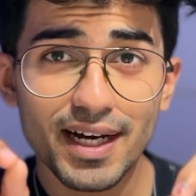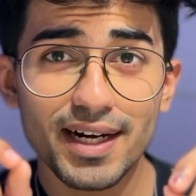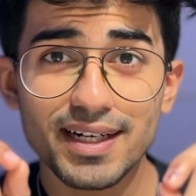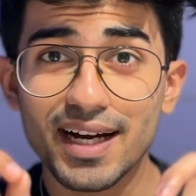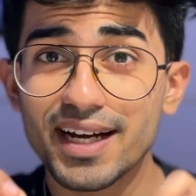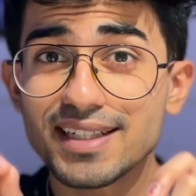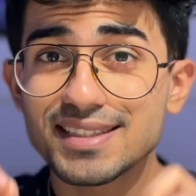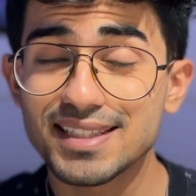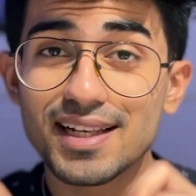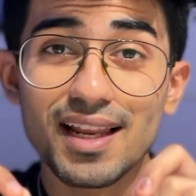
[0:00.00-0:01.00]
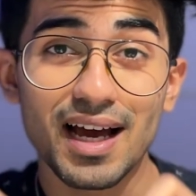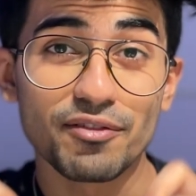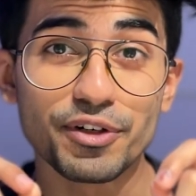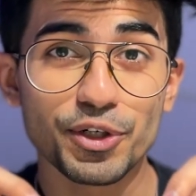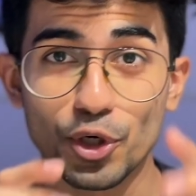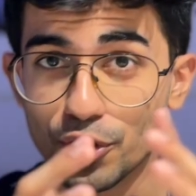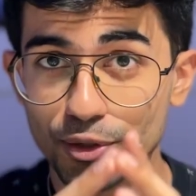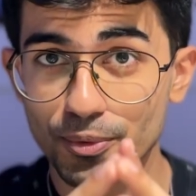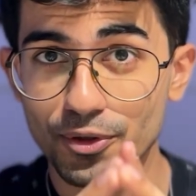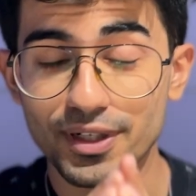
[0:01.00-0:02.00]
that I still haven't talked
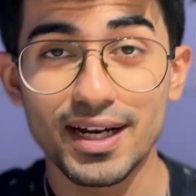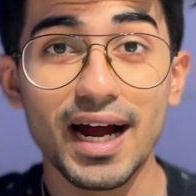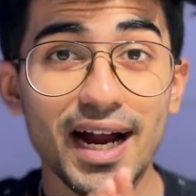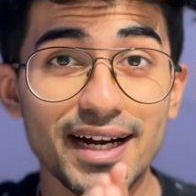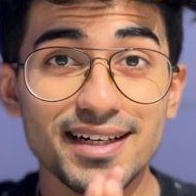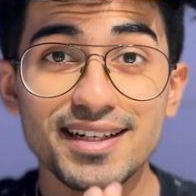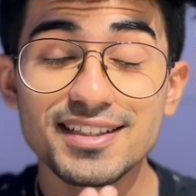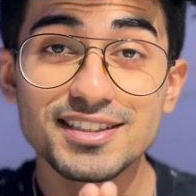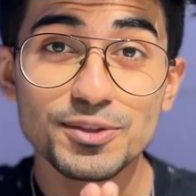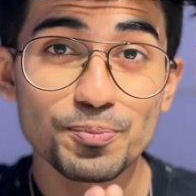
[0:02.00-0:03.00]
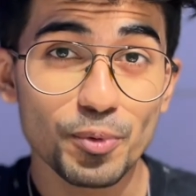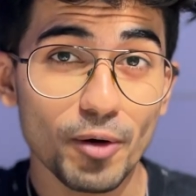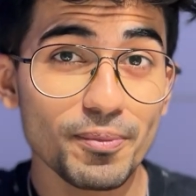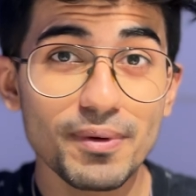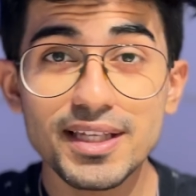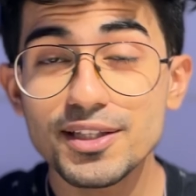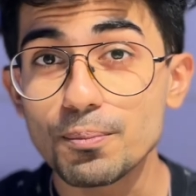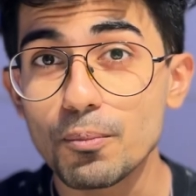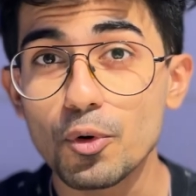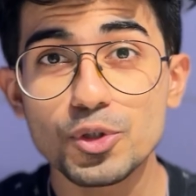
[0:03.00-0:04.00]
about, and it's probably the
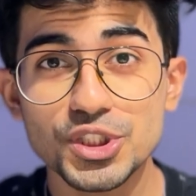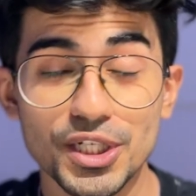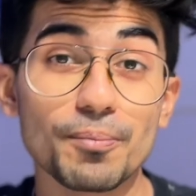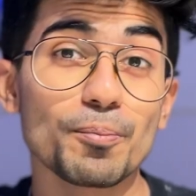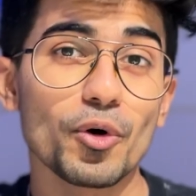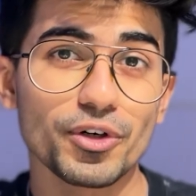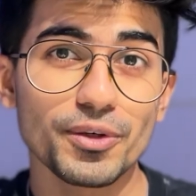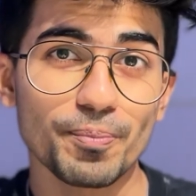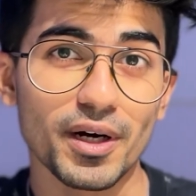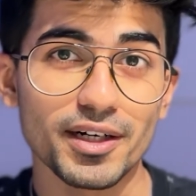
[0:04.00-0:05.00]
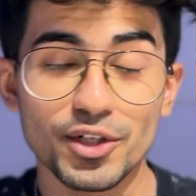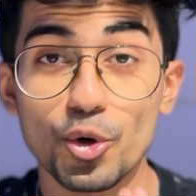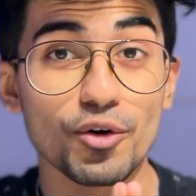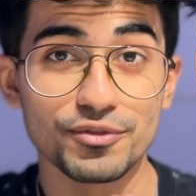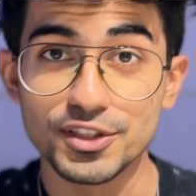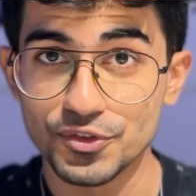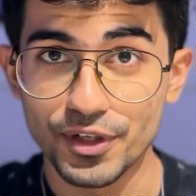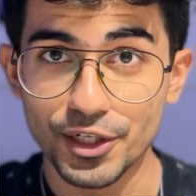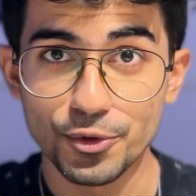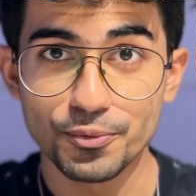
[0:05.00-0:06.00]
most important part of this
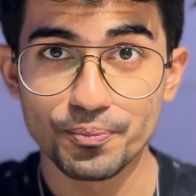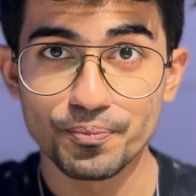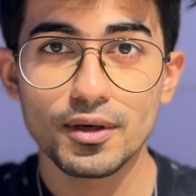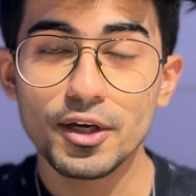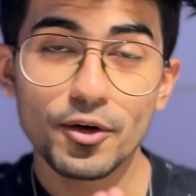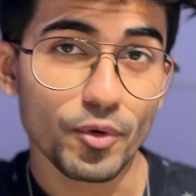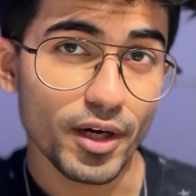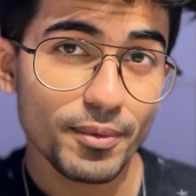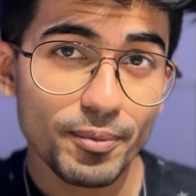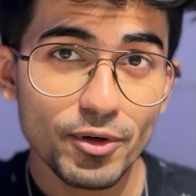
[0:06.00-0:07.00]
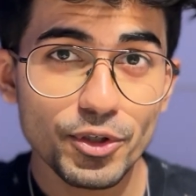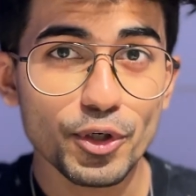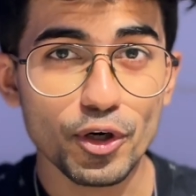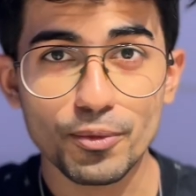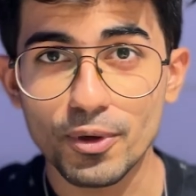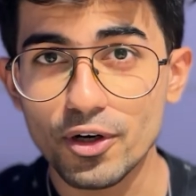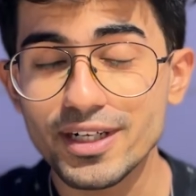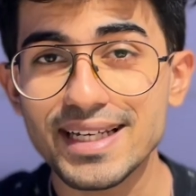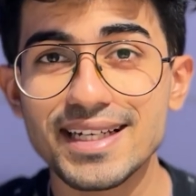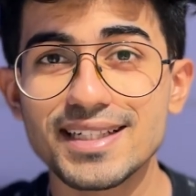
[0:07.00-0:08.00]
video. What I'm about to talk
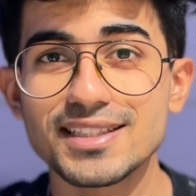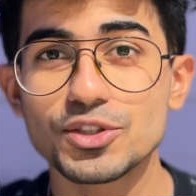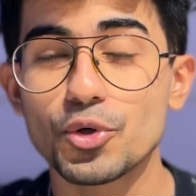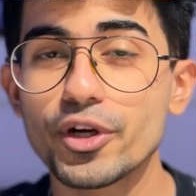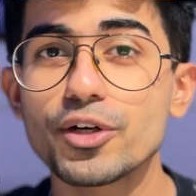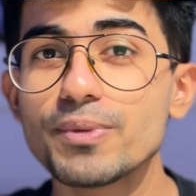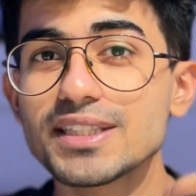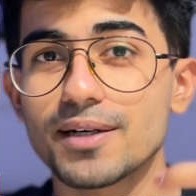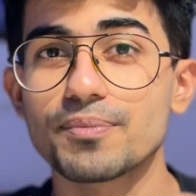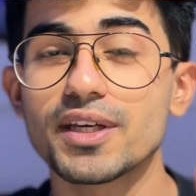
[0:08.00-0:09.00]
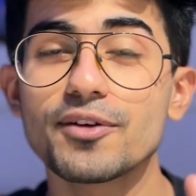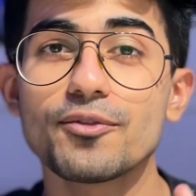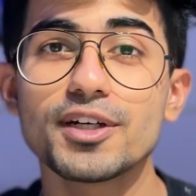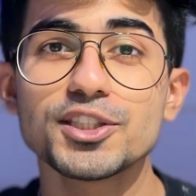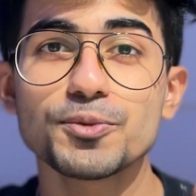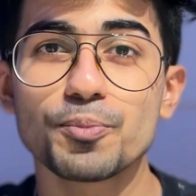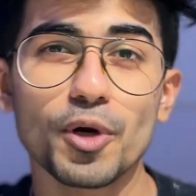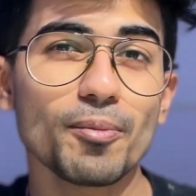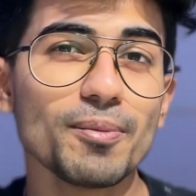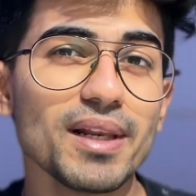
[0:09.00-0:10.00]
about is going to be something which
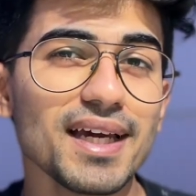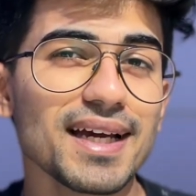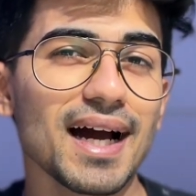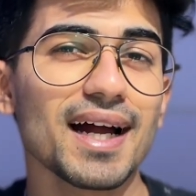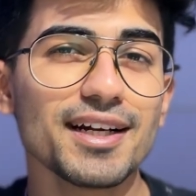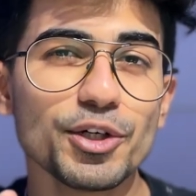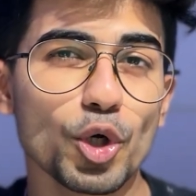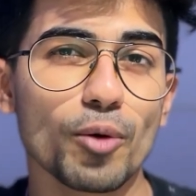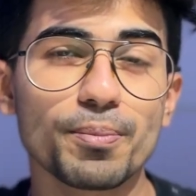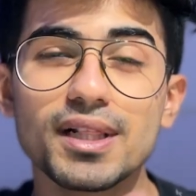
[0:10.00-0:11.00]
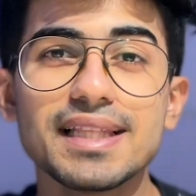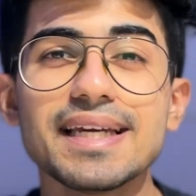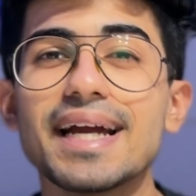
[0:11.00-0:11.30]
probably can topple the